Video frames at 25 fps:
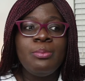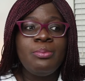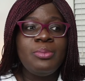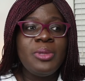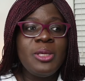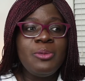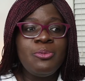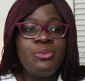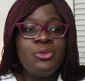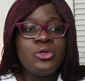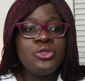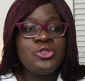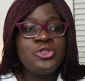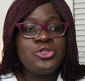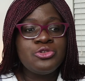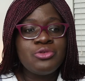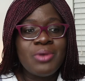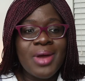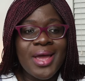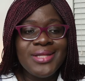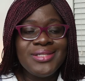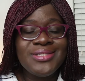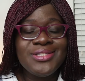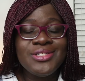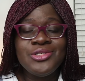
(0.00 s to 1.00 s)
people
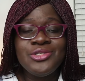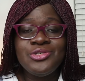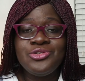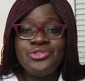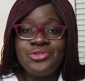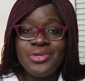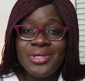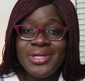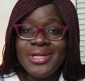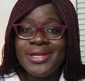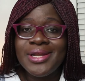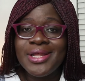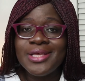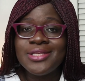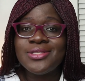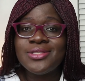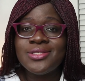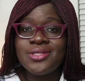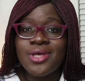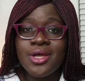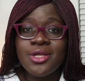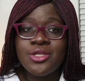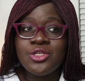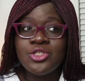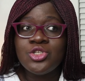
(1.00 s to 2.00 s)
try to treat it as
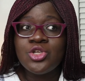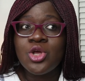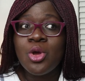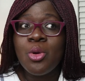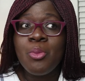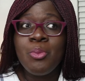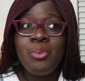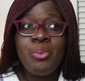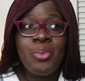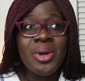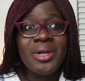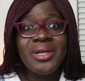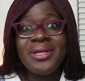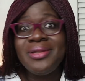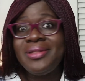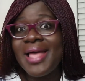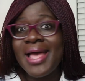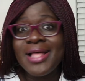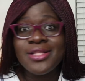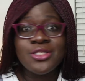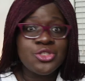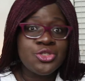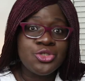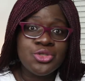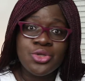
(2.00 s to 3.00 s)
such, but
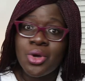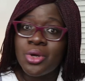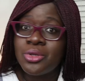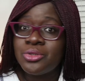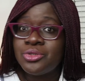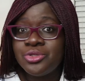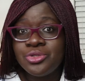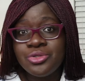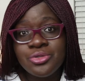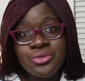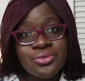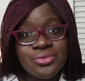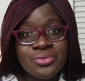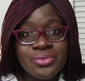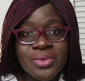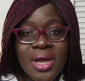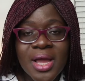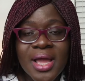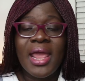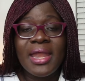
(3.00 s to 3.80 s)
that's not true.